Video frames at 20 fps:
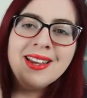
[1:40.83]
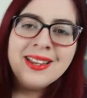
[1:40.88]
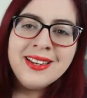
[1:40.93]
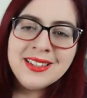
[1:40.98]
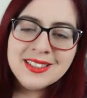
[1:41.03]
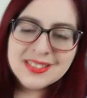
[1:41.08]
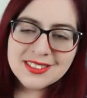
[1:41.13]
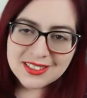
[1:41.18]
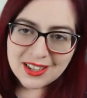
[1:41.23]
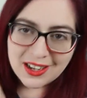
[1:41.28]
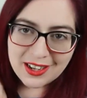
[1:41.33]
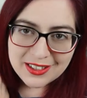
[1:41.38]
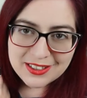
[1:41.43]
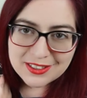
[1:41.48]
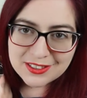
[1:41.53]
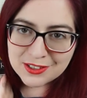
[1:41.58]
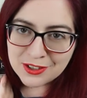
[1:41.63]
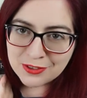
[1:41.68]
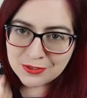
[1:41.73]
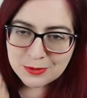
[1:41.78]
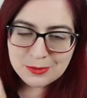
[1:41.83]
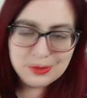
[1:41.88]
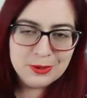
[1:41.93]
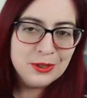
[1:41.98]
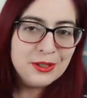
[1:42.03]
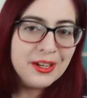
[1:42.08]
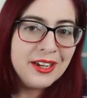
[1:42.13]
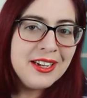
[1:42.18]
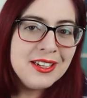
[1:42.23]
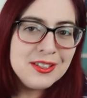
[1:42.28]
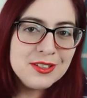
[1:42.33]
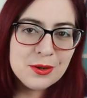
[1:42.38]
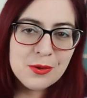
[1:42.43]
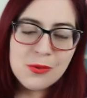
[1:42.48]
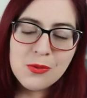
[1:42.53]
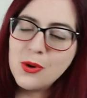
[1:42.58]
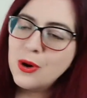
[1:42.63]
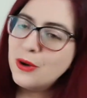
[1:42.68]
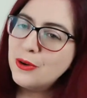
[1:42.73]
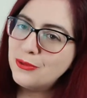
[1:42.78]
insides of a book is
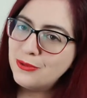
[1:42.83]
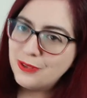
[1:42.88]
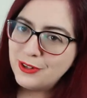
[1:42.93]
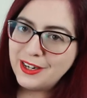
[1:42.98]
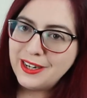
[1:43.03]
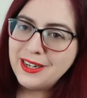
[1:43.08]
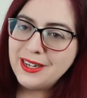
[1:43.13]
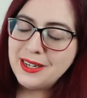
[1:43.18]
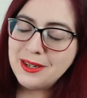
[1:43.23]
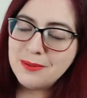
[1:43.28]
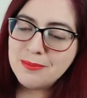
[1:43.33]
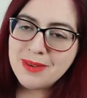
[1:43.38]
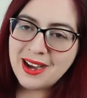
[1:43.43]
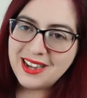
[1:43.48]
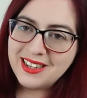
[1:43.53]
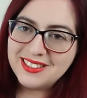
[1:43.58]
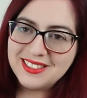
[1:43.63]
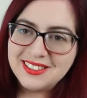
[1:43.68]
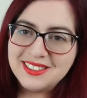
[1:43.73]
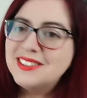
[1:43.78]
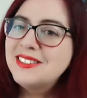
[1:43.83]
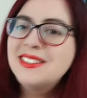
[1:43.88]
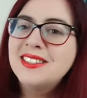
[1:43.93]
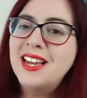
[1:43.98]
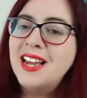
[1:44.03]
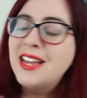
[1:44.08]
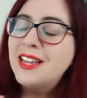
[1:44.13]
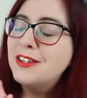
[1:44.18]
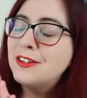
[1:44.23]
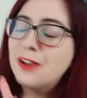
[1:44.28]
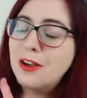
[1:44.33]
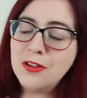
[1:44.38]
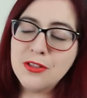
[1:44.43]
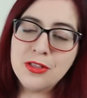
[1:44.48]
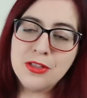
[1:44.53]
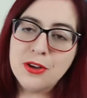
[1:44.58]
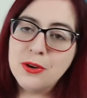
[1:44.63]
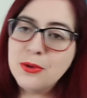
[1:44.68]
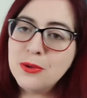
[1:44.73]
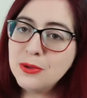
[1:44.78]
what really matters, and
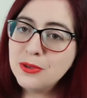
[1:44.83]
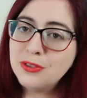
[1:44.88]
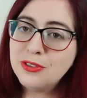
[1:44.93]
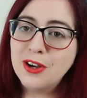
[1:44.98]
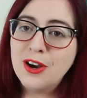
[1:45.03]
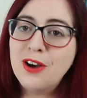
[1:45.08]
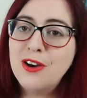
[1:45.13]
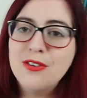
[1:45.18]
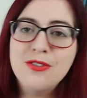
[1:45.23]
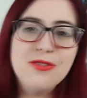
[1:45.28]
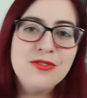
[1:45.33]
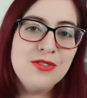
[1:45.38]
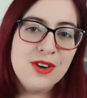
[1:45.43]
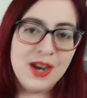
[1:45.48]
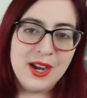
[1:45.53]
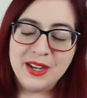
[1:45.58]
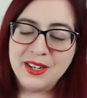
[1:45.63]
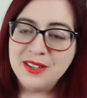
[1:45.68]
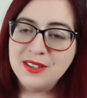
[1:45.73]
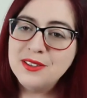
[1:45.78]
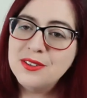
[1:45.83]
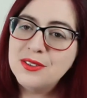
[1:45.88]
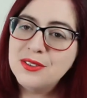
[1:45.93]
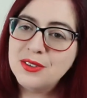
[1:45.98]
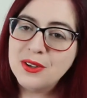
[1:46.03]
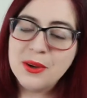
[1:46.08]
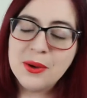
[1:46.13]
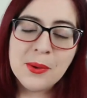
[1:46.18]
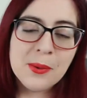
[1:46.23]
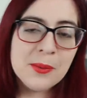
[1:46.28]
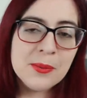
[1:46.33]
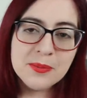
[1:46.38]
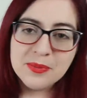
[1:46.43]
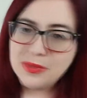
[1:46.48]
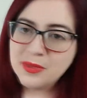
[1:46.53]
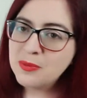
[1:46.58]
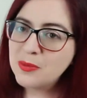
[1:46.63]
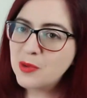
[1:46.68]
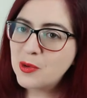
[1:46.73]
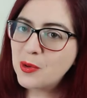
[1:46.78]
those are fine, so
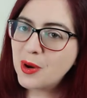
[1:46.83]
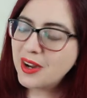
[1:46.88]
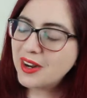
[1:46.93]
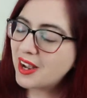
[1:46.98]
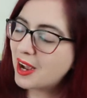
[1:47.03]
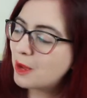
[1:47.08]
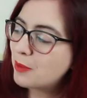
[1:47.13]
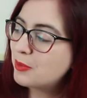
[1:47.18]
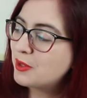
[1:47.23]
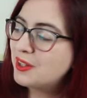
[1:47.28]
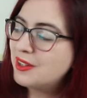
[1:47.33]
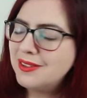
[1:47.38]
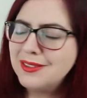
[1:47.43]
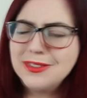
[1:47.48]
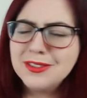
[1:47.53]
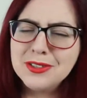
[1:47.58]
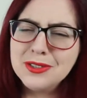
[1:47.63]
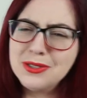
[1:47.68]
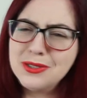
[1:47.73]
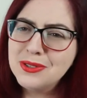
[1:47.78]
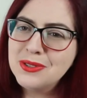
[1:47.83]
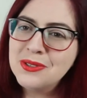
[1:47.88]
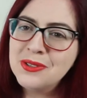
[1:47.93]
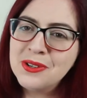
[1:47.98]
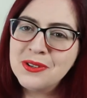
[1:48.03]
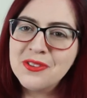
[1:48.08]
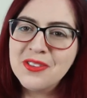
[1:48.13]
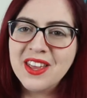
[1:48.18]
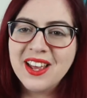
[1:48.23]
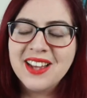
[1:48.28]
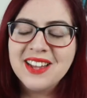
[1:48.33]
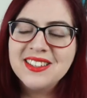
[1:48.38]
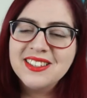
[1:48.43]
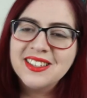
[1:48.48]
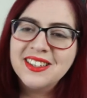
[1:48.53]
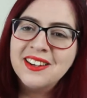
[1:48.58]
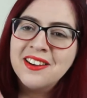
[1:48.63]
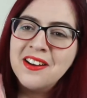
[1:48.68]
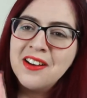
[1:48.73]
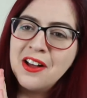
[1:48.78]
I'm quite happy, and it's good to know that
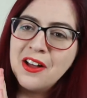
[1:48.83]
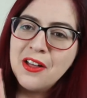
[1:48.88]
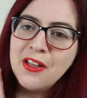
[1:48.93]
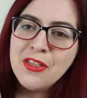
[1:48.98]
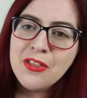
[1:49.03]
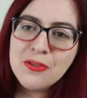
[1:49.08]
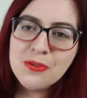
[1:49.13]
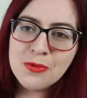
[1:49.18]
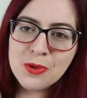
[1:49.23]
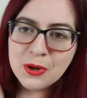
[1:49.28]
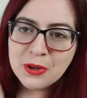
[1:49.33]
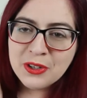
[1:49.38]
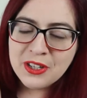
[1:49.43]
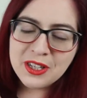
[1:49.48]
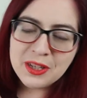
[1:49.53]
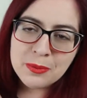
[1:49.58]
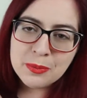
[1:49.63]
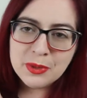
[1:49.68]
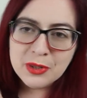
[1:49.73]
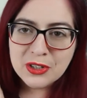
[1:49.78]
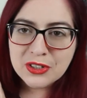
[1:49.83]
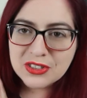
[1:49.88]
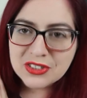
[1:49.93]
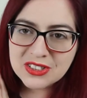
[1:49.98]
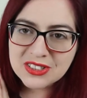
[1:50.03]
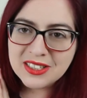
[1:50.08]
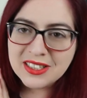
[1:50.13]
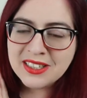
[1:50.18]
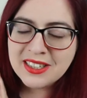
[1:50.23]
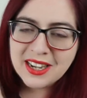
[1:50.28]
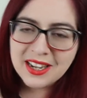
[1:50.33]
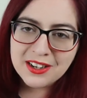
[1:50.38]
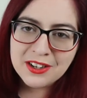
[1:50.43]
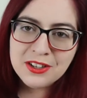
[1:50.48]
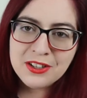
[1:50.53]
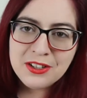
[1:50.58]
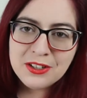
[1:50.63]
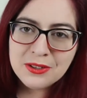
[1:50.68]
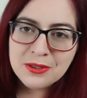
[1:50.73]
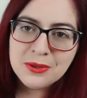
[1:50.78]
the wonky books get a
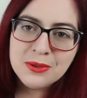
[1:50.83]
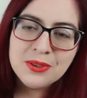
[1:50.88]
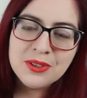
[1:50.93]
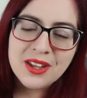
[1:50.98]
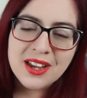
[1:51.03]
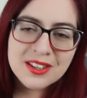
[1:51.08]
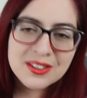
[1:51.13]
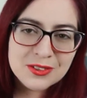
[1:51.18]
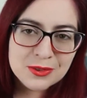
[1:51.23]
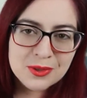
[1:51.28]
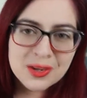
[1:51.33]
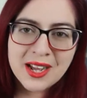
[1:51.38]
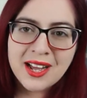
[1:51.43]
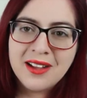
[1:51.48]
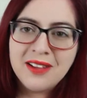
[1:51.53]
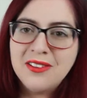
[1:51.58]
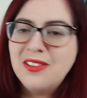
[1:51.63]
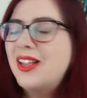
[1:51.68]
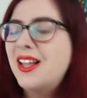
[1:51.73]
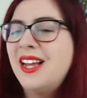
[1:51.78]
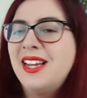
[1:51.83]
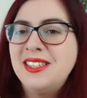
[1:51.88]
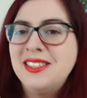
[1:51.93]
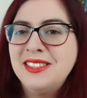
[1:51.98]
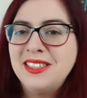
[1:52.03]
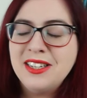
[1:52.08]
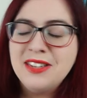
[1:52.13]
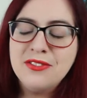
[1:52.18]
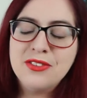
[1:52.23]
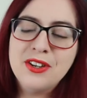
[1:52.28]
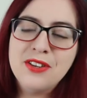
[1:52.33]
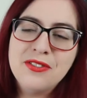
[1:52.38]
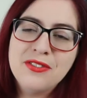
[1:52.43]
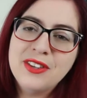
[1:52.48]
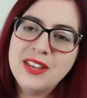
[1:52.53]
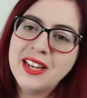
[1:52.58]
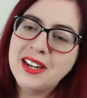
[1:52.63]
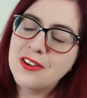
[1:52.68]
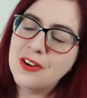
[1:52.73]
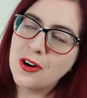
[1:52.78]
use as well, and even if
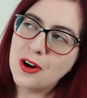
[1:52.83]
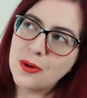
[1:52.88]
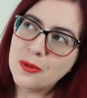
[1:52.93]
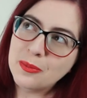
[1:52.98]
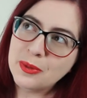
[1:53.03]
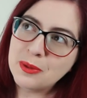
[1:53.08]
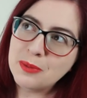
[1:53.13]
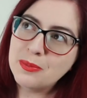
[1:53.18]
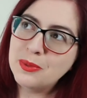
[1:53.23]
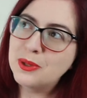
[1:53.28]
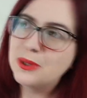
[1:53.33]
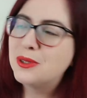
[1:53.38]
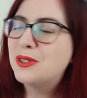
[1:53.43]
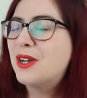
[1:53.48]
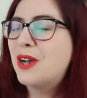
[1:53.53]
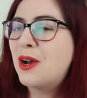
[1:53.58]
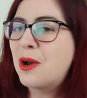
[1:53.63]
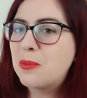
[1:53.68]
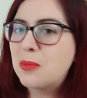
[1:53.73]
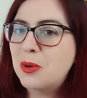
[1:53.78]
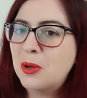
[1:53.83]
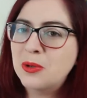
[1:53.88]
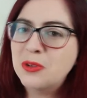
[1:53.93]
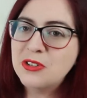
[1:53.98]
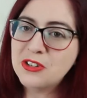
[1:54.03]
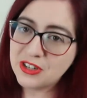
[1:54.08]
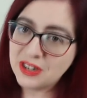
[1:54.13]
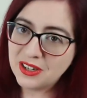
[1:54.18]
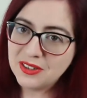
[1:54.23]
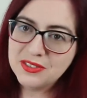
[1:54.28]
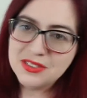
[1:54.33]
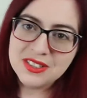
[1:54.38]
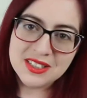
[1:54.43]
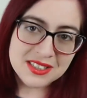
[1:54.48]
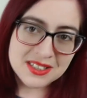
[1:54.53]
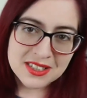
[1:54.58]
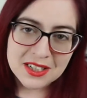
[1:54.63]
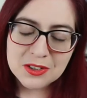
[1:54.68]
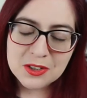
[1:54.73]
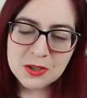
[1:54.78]
they can't be put up on shelves to
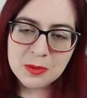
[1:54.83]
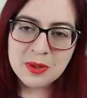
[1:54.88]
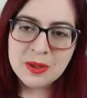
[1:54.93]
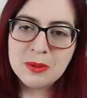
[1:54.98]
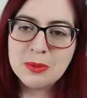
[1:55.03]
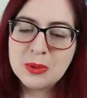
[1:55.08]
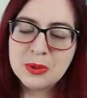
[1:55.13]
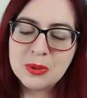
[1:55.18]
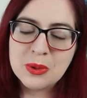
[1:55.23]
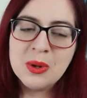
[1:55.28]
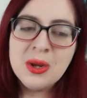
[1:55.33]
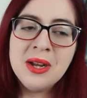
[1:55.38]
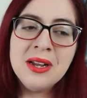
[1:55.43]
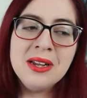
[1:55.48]
sell to people,